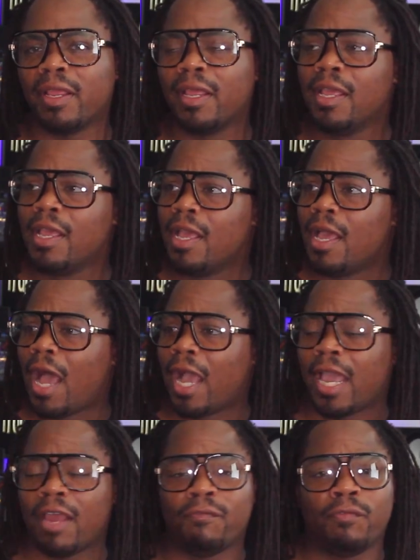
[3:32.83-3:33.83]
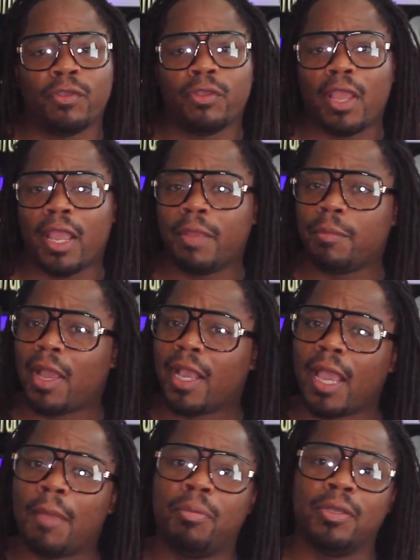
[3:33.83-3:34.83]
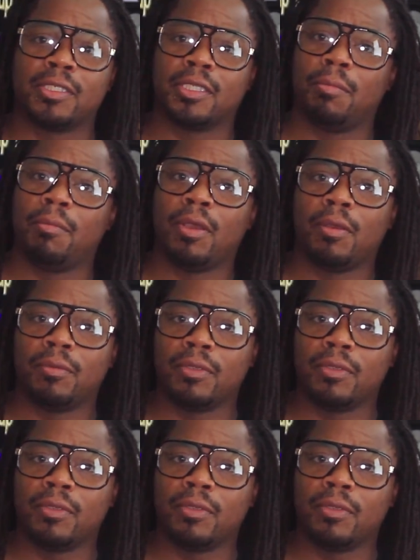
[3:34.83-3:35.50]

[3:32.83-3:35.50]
Then, I kind of figured, hey man, I gotta put something up.